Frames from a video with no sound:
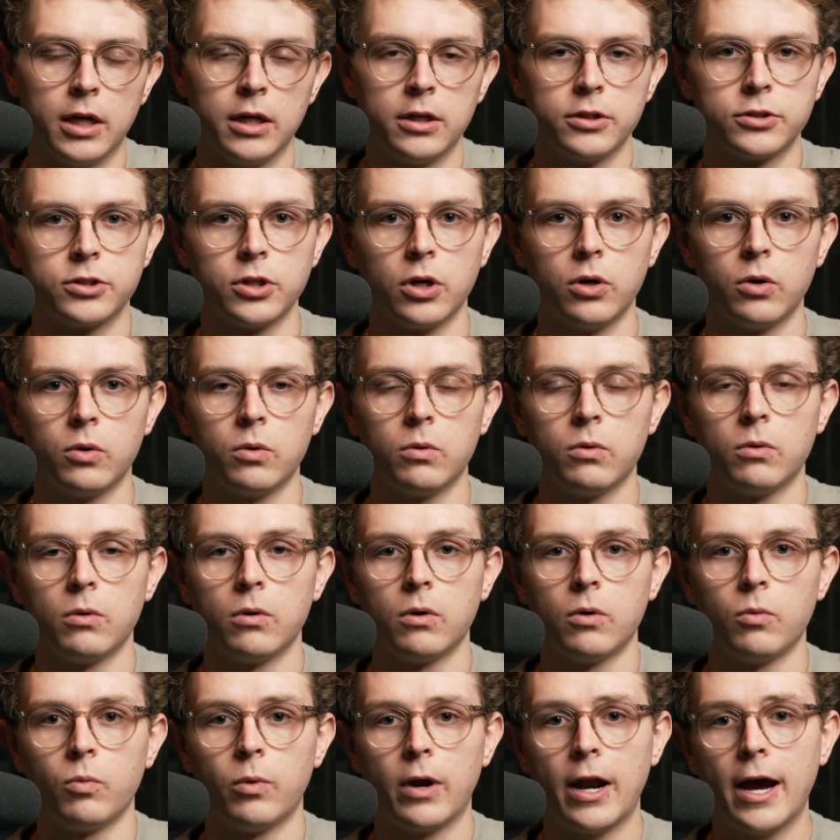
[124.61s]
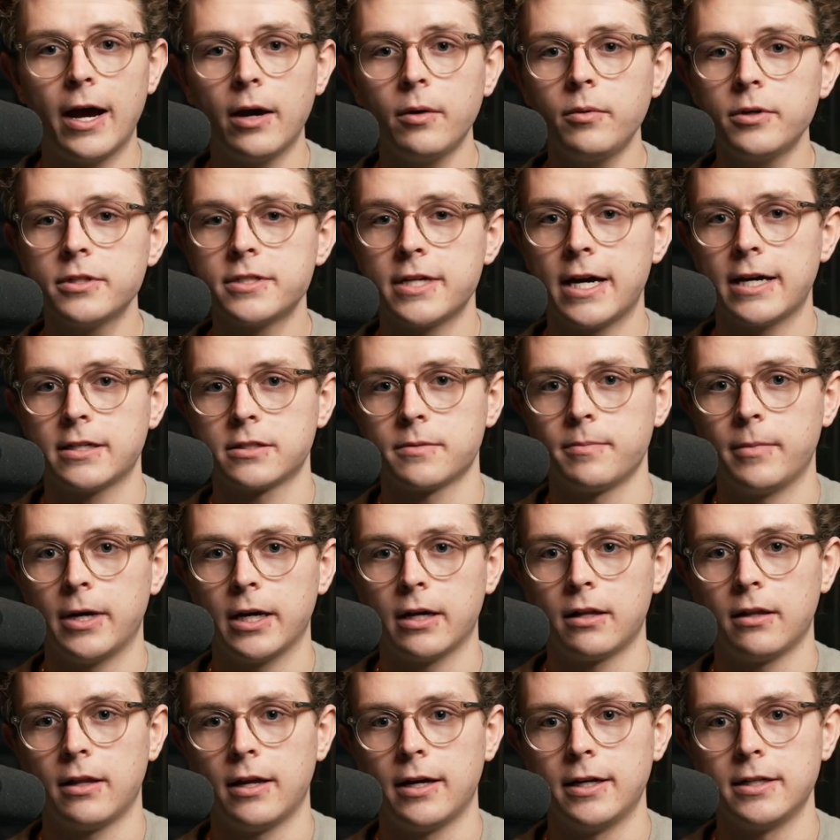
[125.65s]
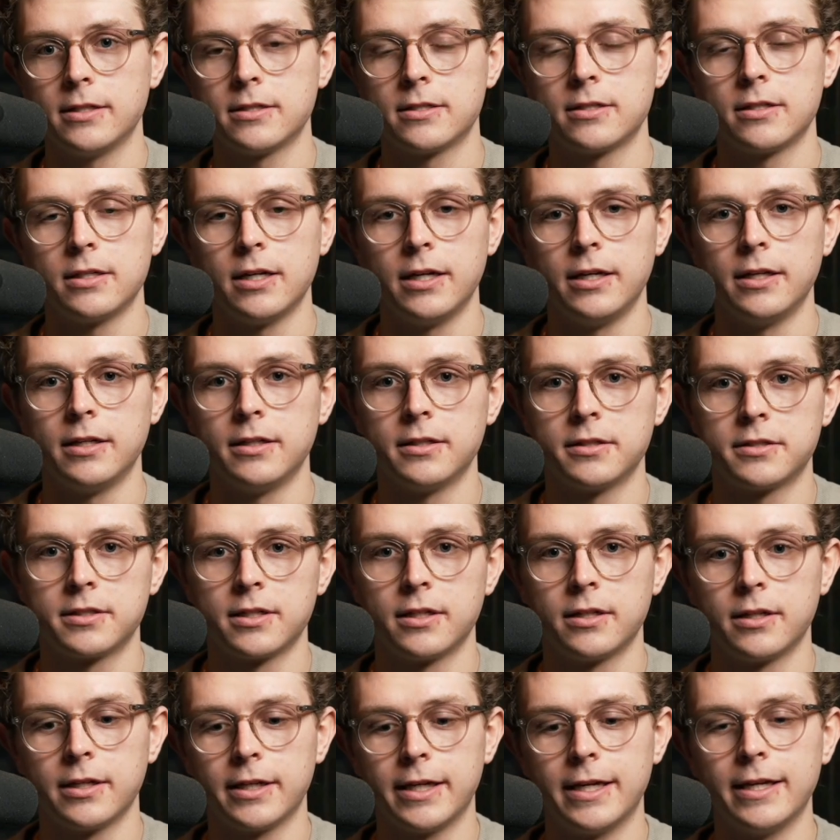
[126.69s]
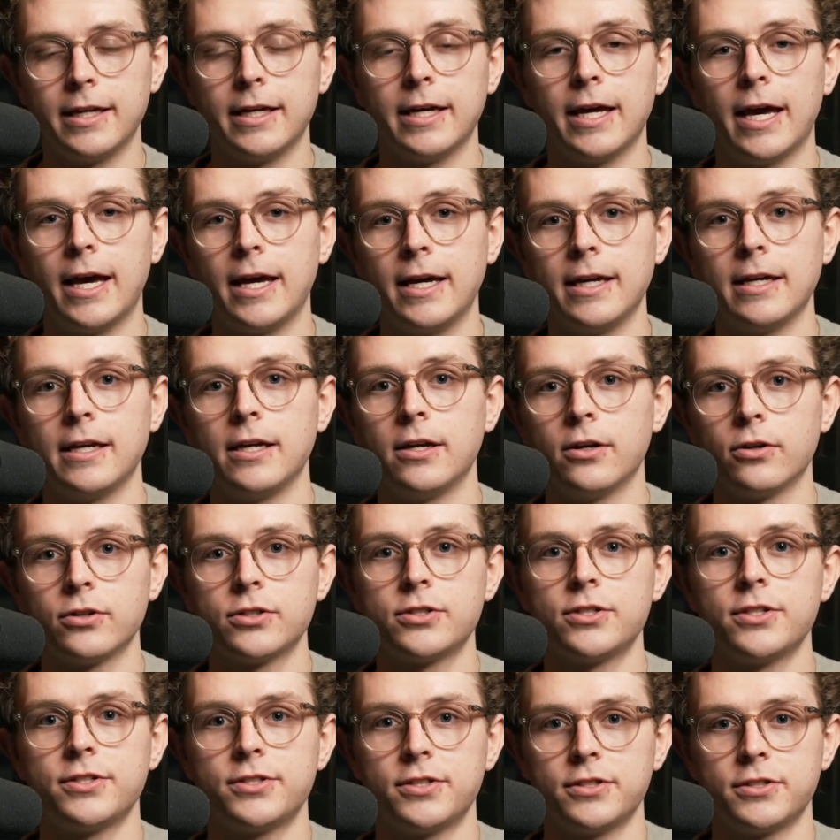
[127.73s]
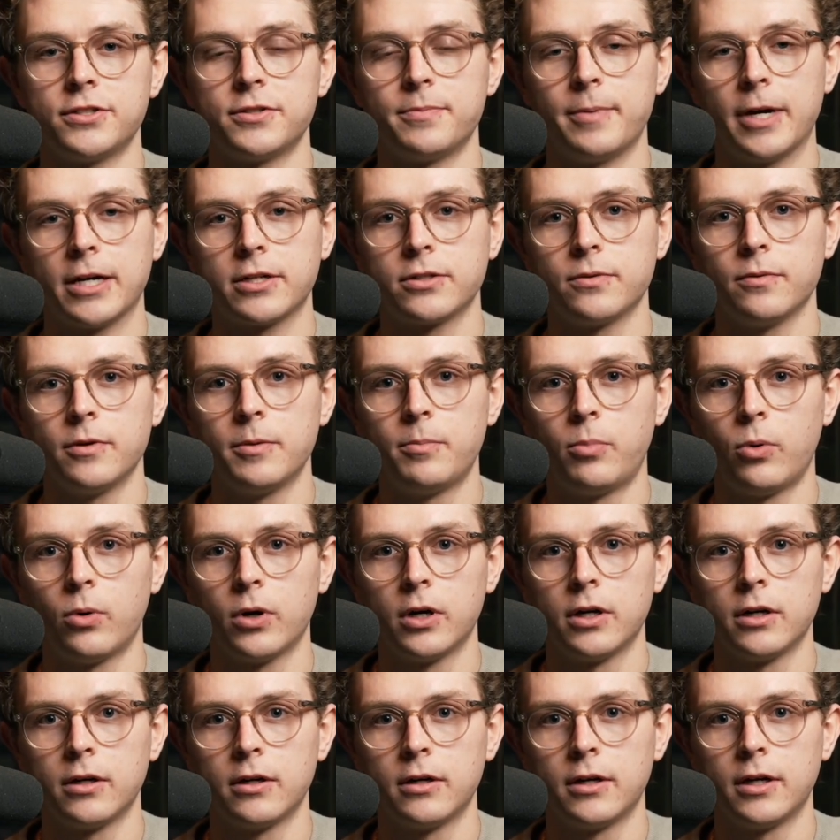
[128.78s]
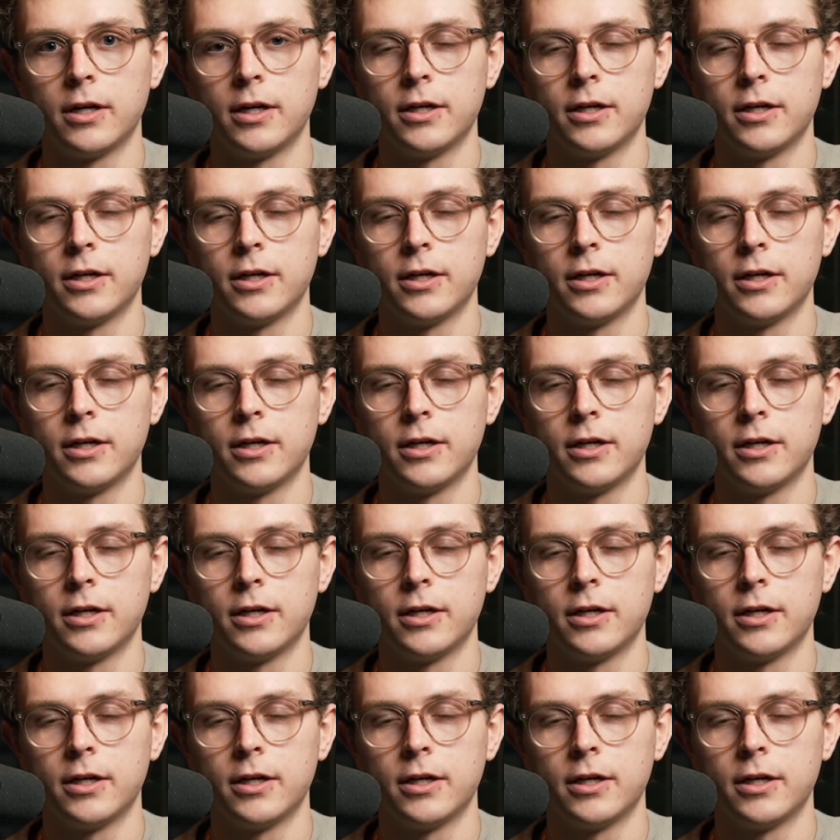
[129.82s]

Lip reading: So what I always ask my clients is, hey, here's this inspection report.